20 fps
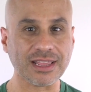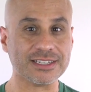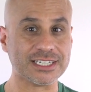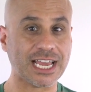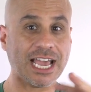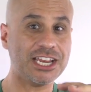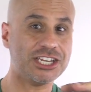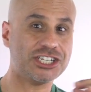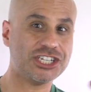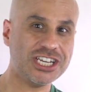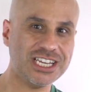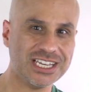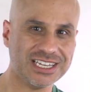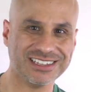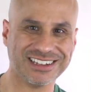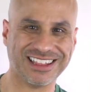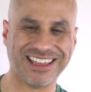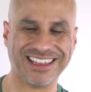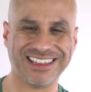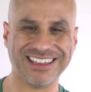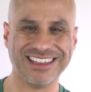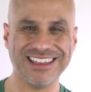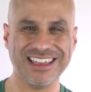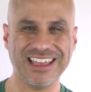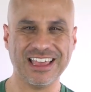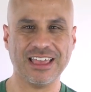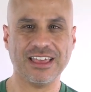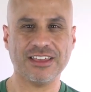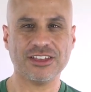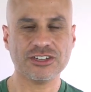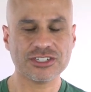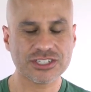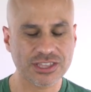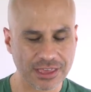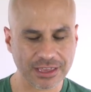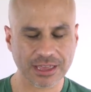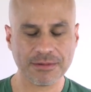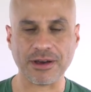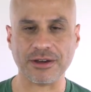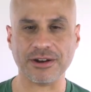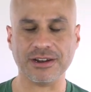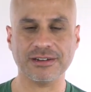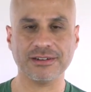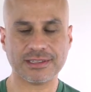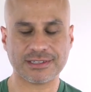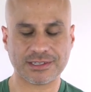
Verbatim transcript: Tai Chi, like, you just think about it.